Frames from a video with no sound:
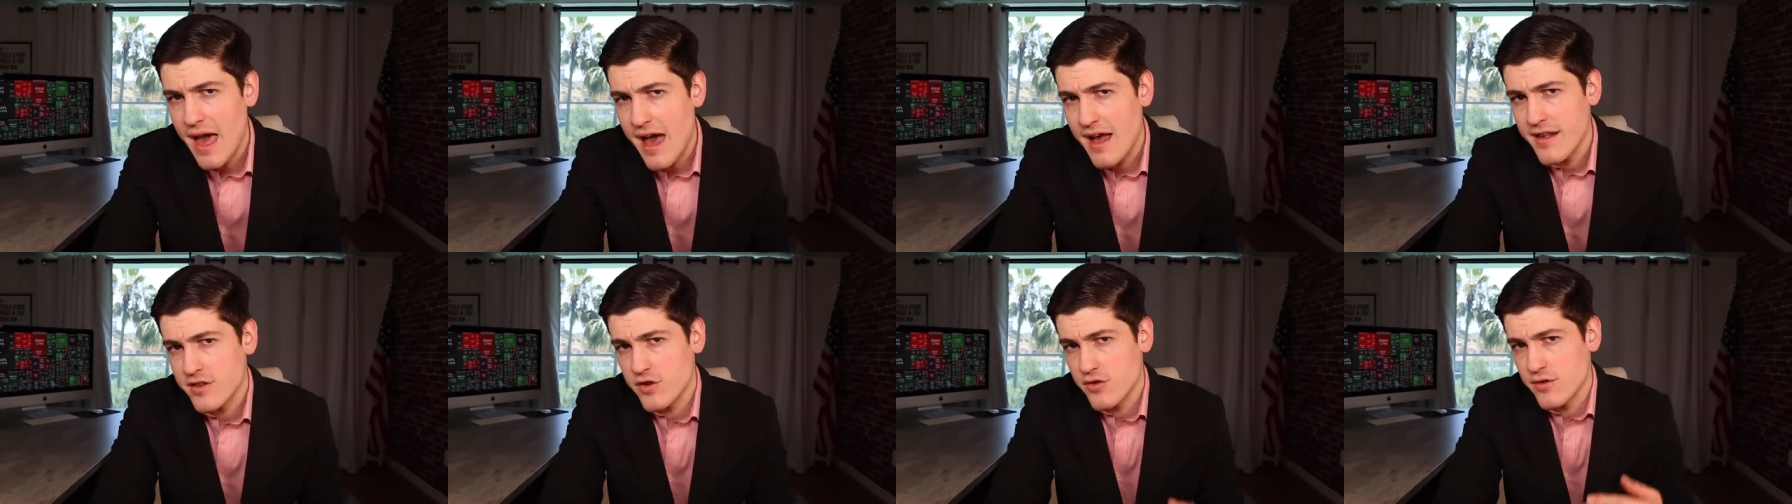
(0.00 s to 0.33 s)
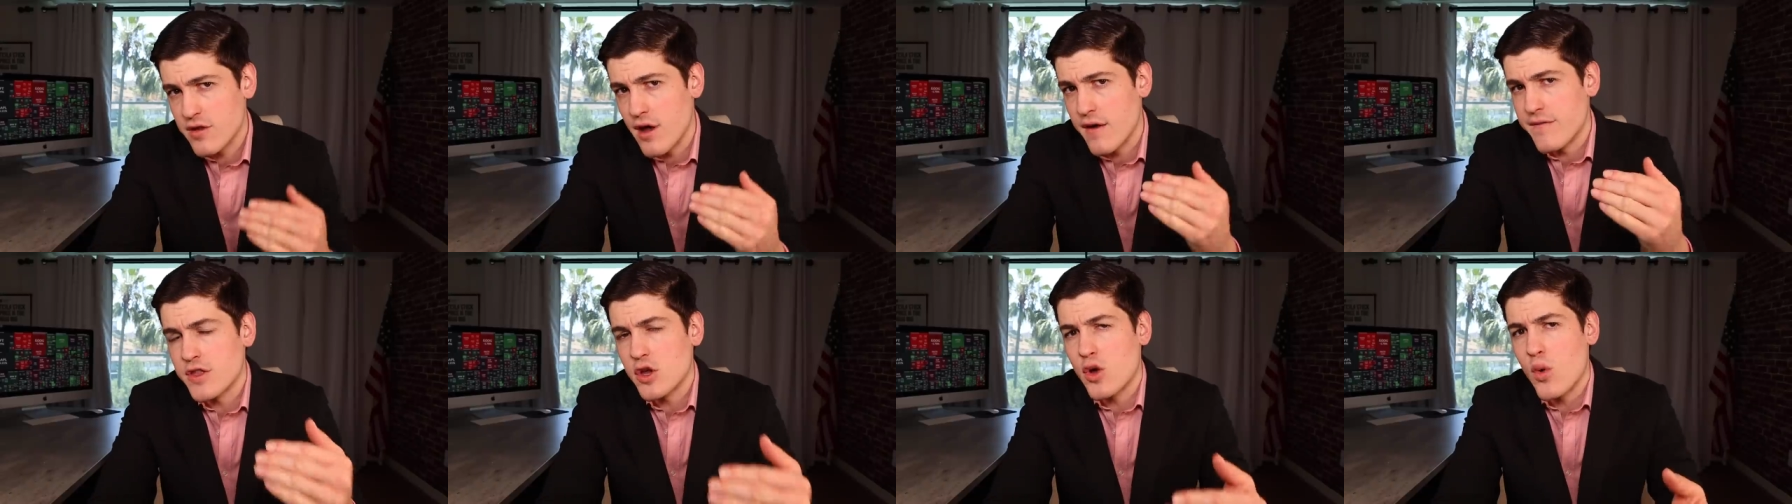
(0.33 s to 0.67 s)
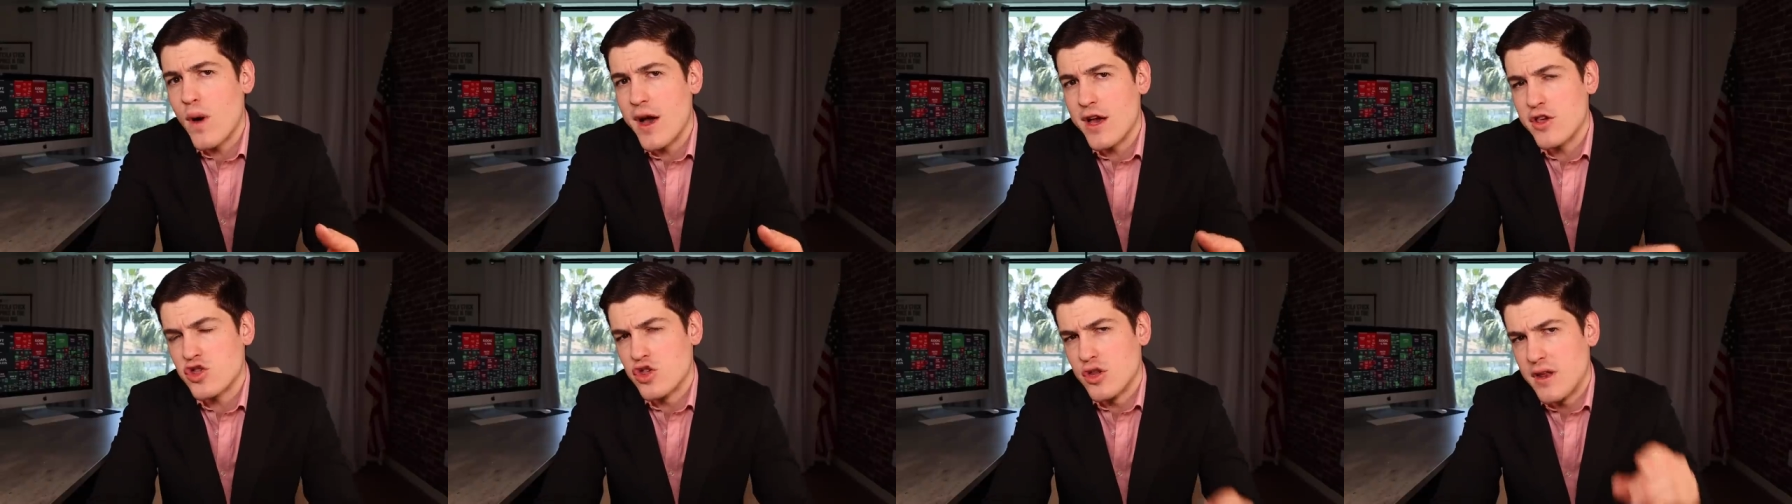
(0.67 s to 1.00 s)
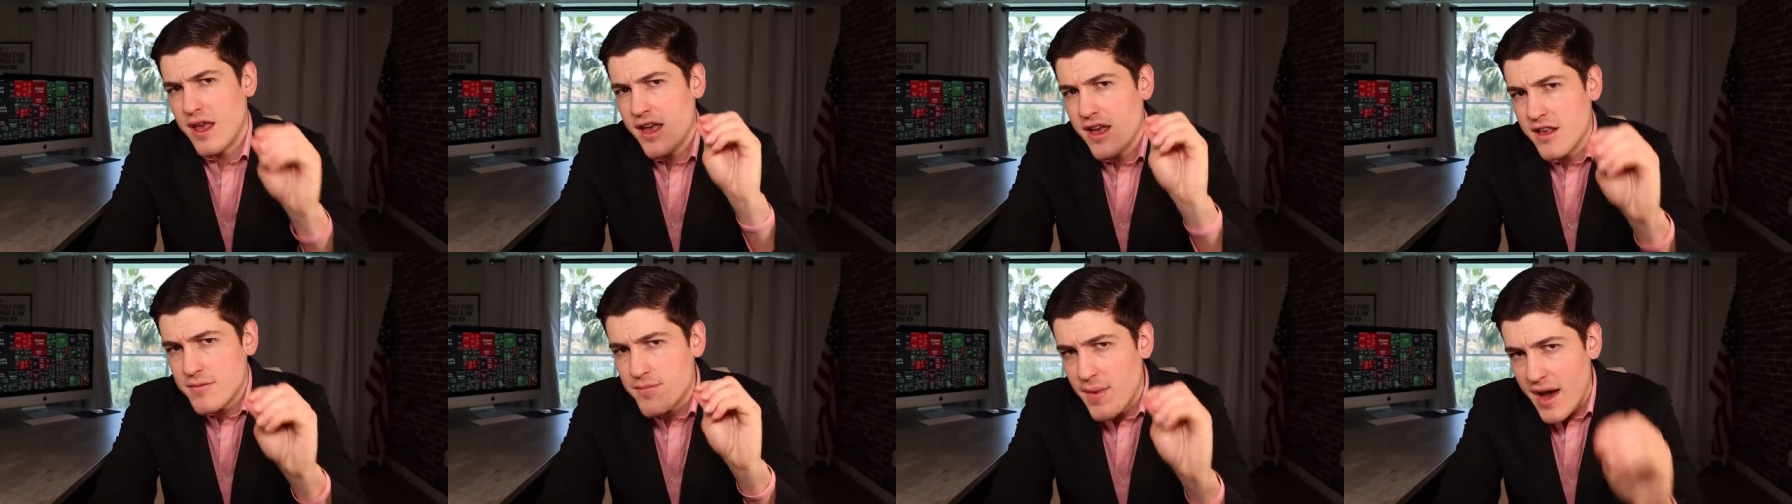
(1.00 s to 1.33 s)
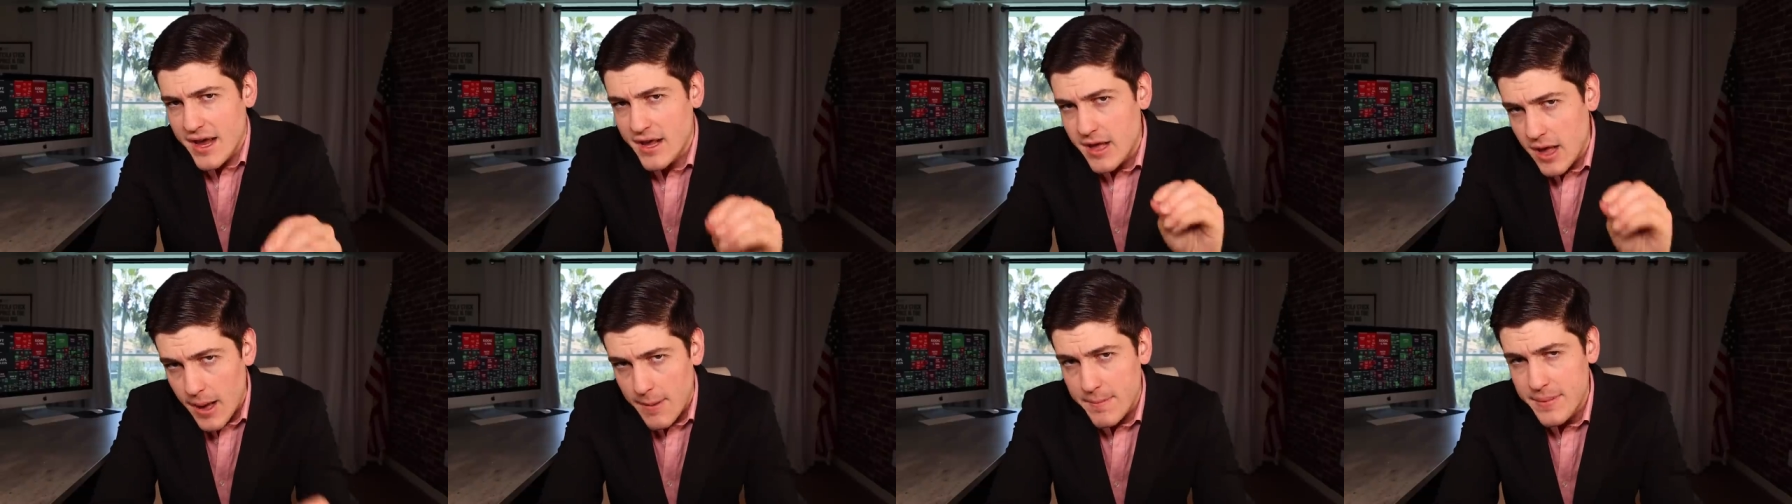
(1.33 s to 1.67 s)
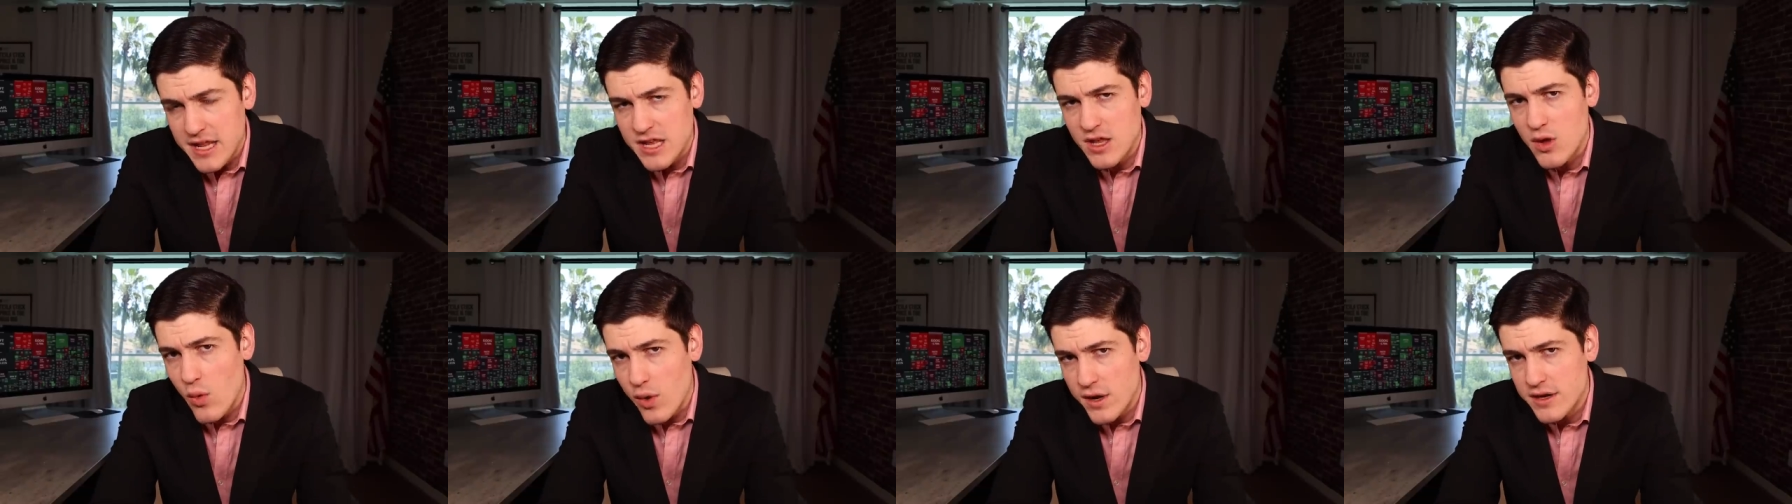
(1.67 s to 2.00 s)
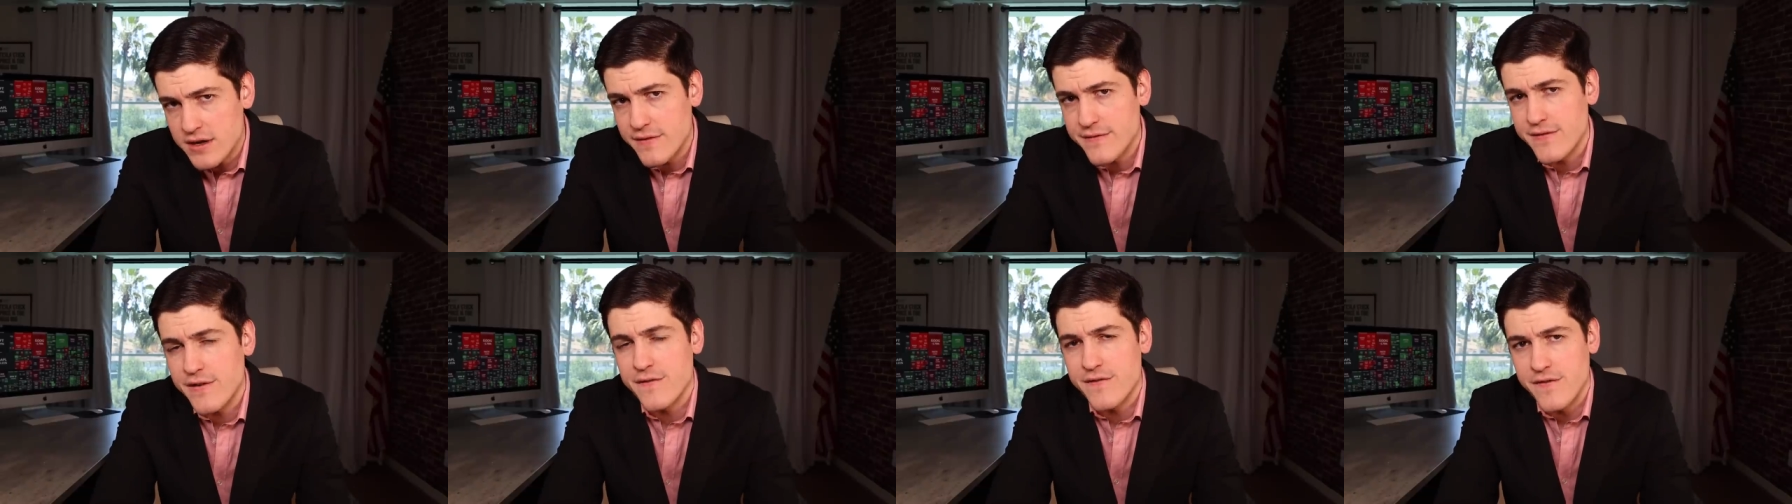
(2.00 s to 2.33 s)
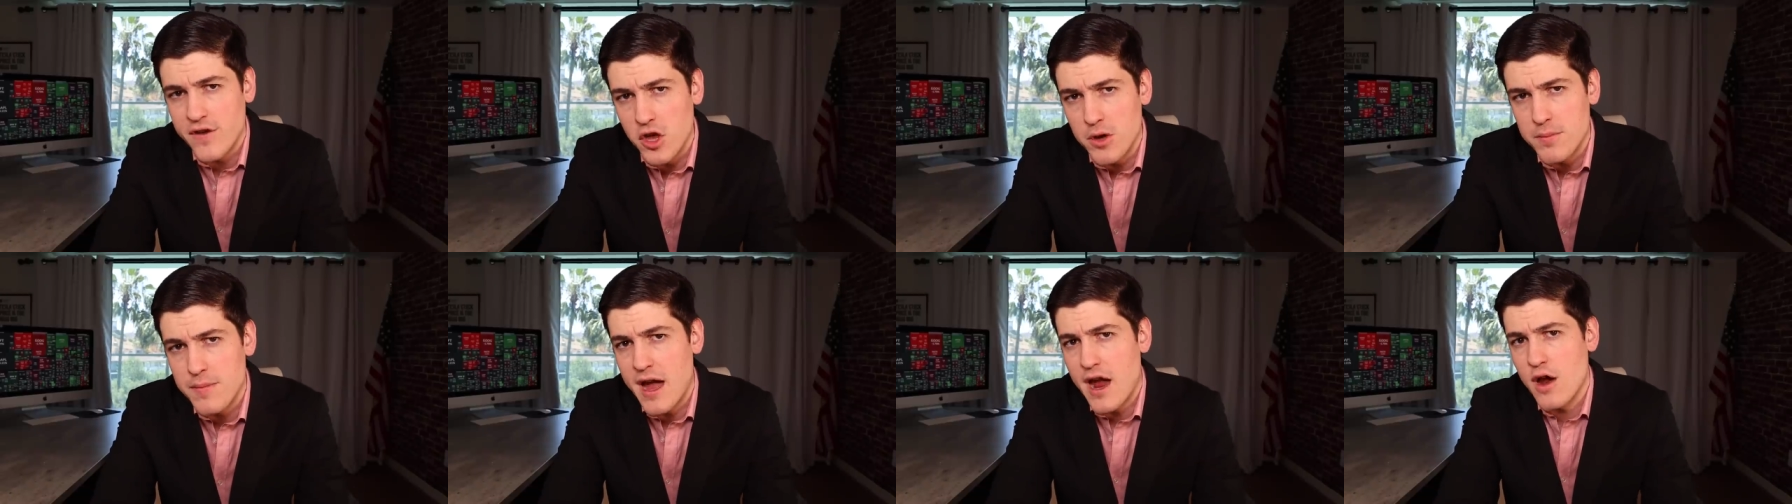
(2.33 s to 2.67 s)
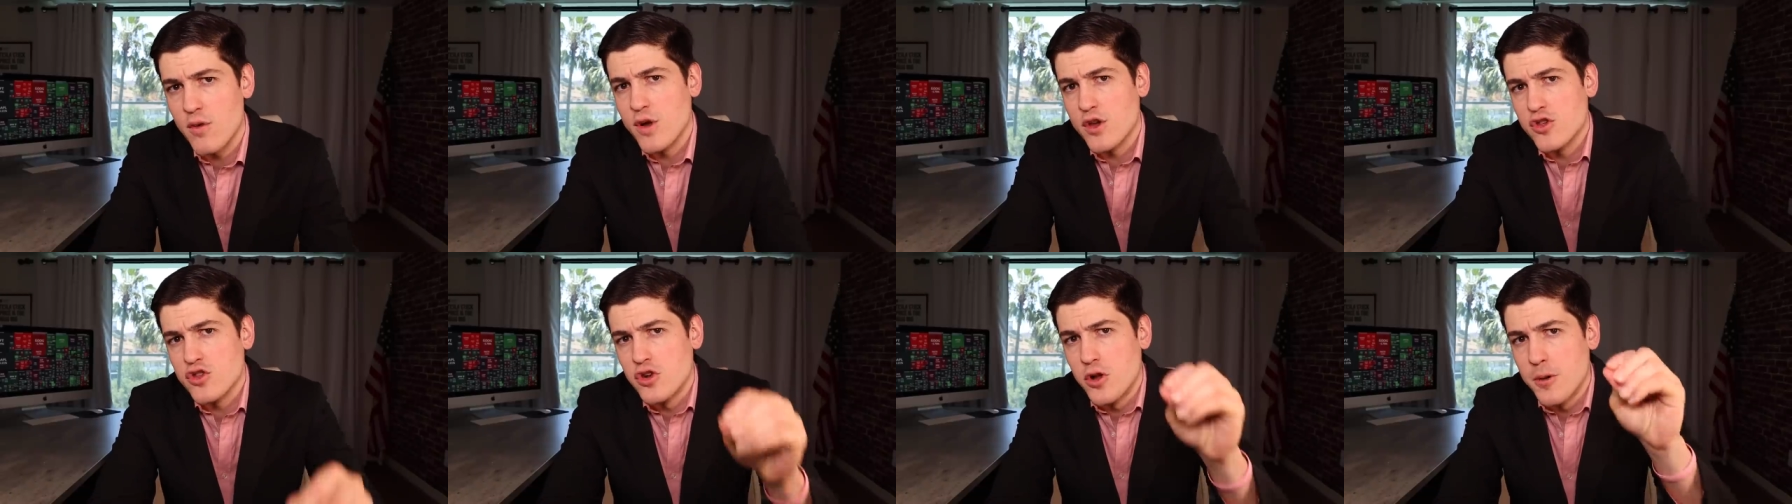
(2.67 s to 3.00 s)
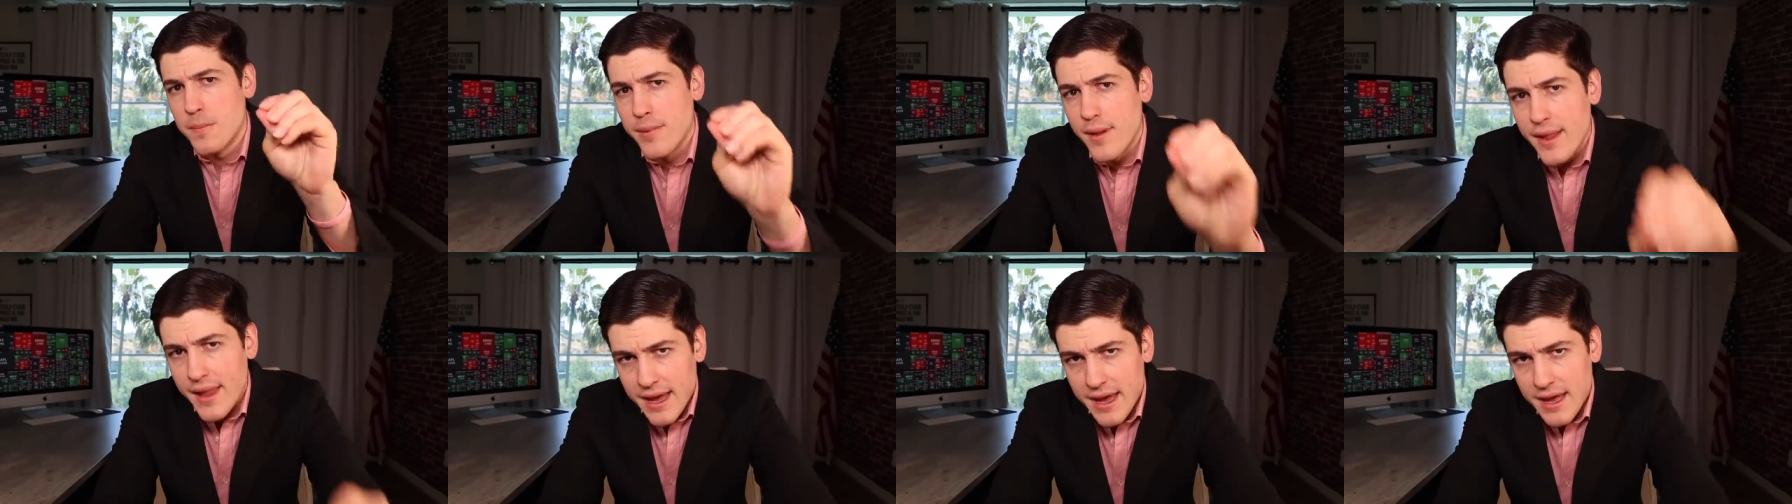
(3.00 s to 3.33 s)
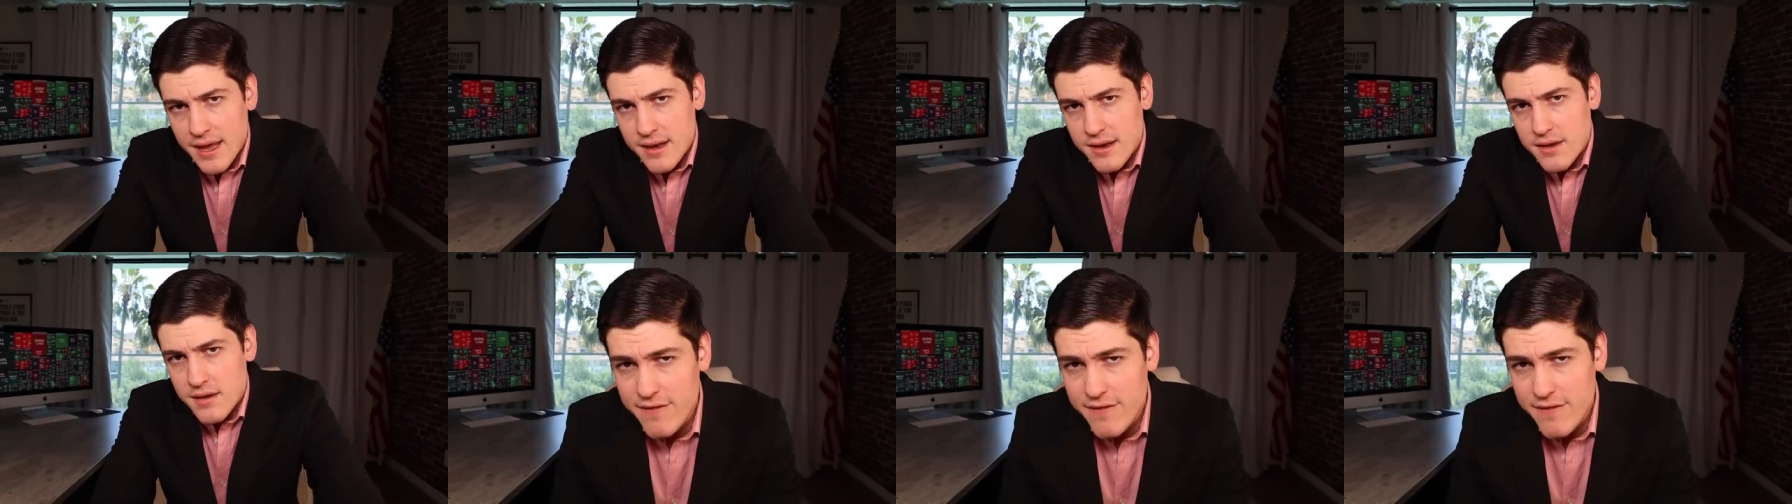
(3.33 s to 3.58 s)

Ask yourself the question, is my company going to fulfill my original plan?